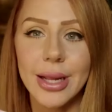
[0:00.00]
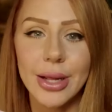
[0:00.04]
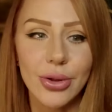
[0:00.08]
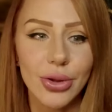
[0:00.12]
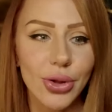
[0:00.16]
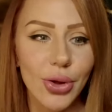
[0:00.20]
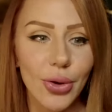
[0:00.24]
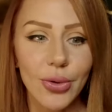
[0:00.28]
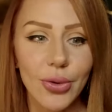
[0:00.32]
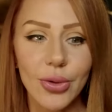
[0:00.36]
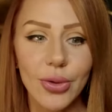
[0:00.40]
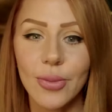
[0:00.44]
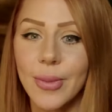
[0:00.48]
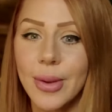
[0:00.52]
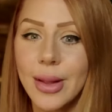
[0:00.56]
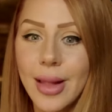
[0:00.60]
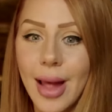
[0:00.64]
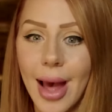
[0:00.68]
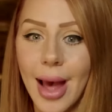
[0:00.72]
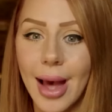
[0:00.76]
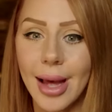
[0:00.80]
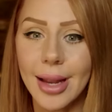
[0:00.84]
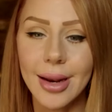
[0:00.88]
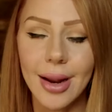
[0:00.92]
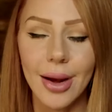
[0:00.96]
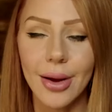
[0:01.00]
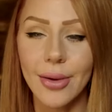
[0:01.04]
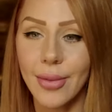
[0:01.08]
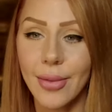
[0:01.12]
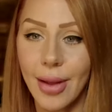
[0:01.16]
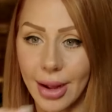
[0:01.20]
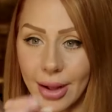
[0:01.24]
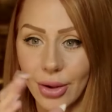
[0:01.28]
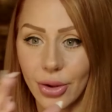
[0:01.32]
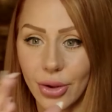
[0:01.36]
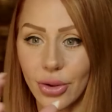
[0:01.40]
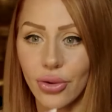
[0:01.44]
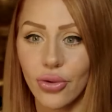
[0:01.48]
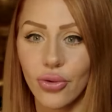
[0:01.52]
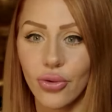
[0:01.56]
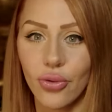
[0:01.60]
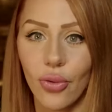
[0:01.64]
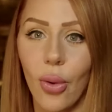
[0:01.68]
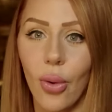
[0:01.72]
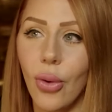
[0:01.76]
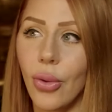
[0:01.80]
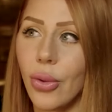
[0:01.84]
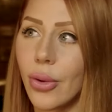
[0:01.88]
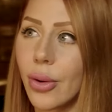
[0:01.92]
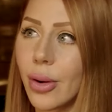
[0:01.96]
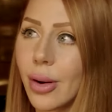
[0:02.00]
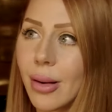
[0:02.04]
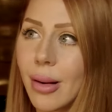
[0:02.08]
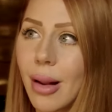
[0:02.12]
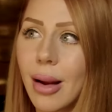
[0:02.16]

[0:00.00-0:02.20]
And he shows me that and I like a controller.